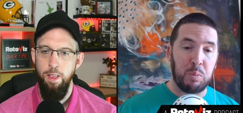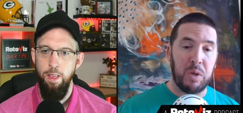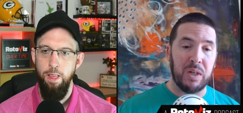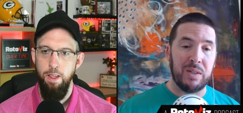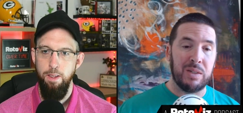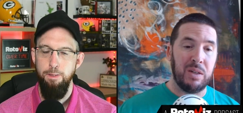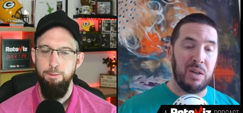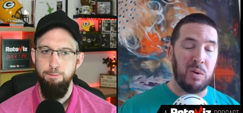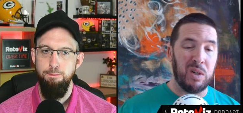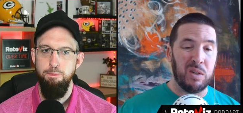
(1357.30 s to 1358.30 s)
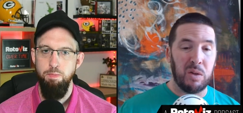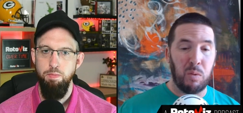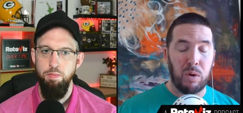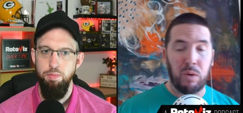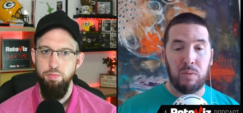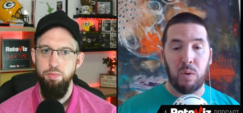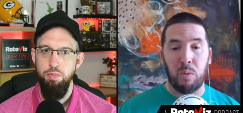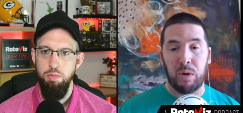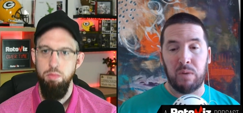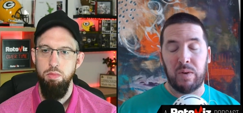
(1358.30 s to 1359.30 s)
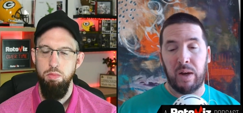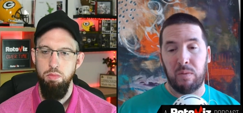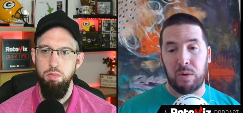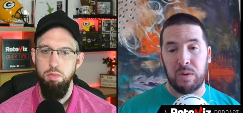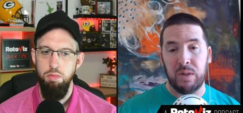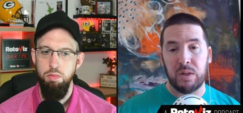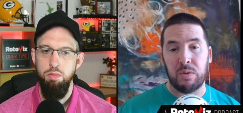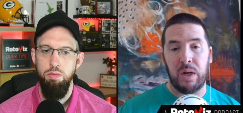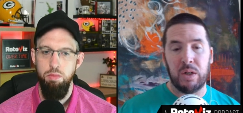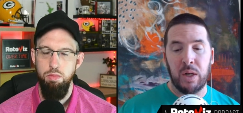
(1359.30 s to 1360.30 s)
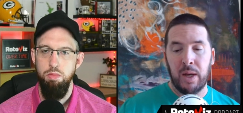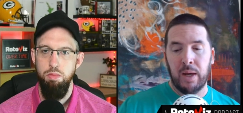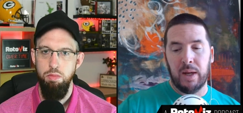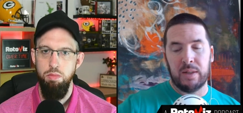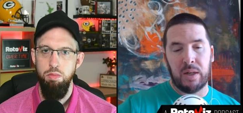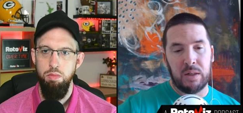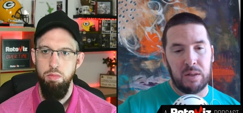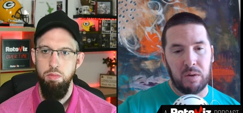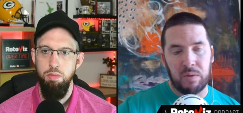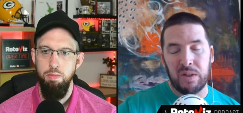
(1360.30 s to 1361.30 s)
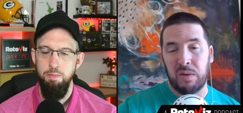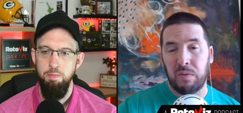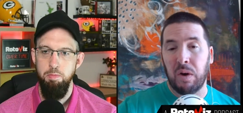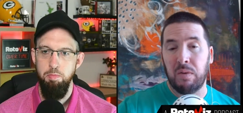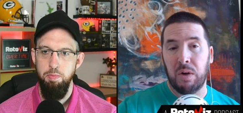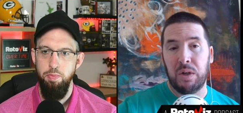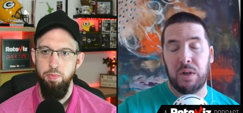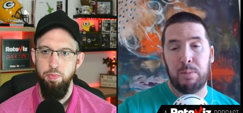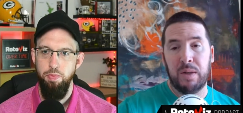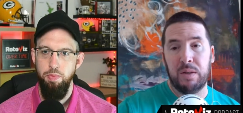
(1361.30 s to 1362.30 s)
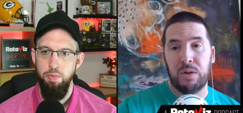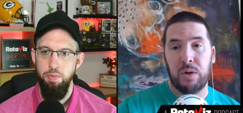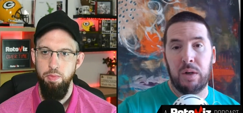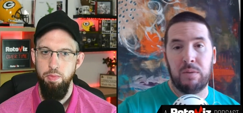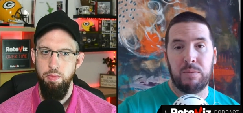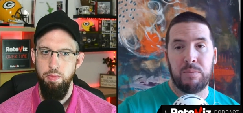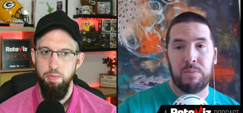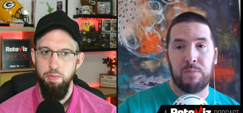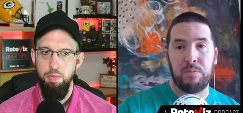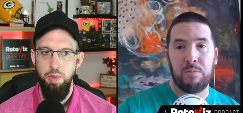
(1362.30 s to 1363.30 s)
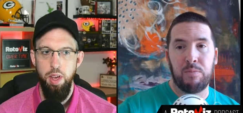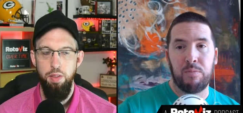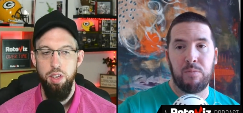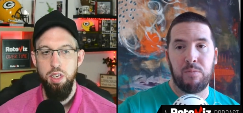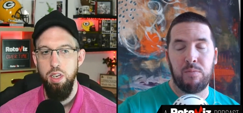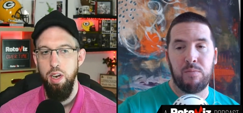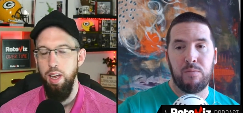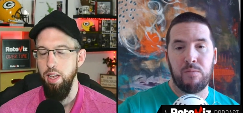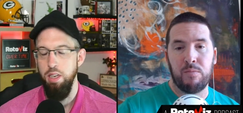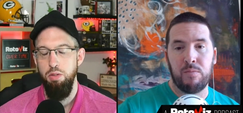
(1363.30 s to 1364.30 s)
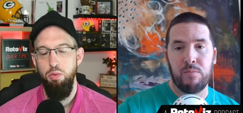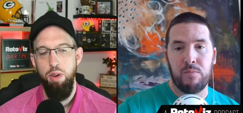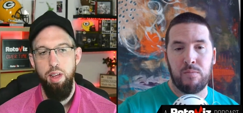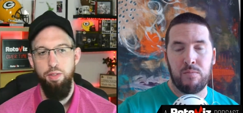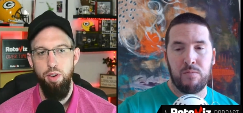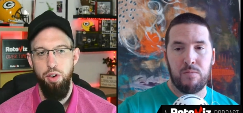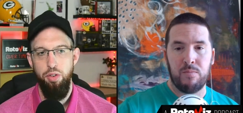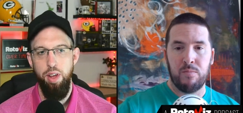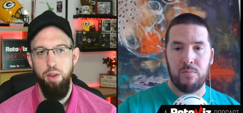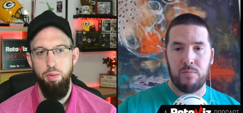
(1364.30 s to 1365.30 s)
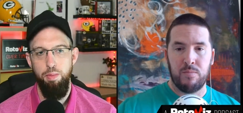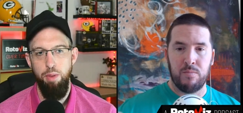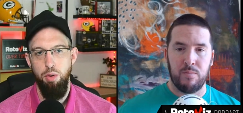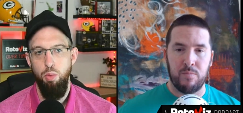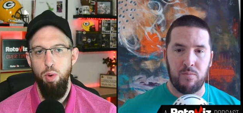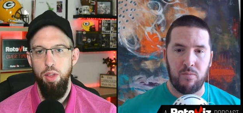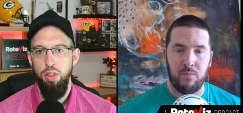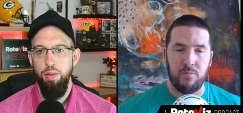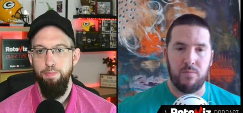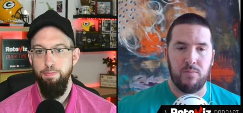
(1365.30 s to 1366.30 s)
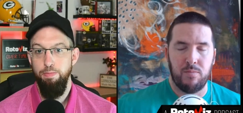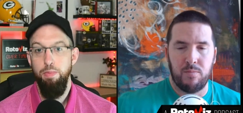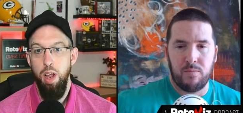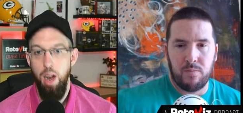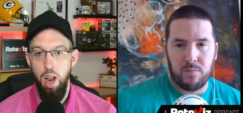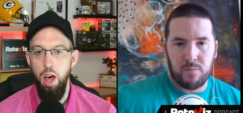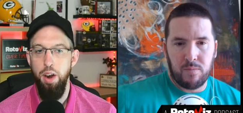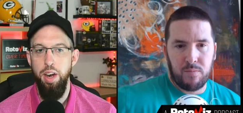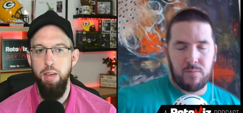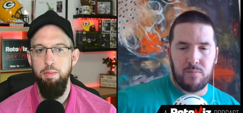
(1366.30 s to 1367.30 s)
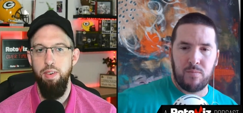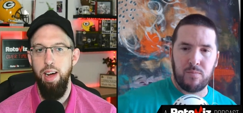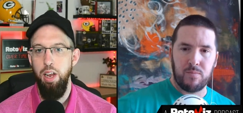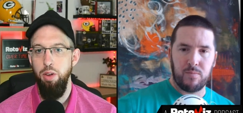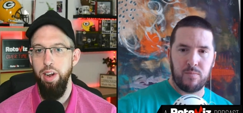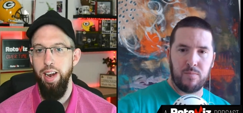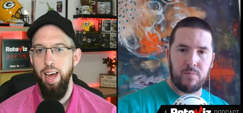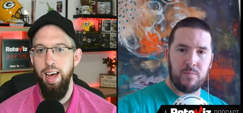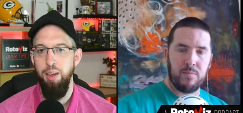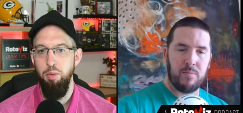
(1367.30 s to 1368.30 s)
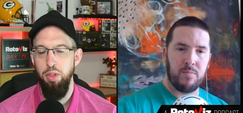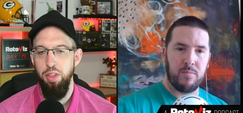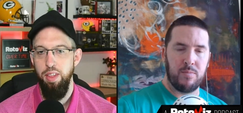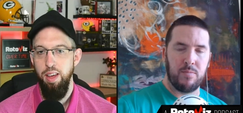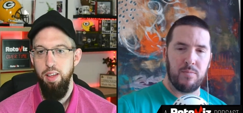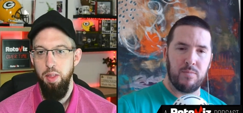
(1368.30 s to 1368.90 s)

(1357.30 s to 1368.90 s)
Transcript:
Speaker 1: picks, you know, into the one oh four, one oh five, one oh six range. And suddenly you're feeling very, very good about this trade.
Speaker 2: Yeah. And this is it. Like, it's a really fun trade, you know, with a lot of name value in it, and with the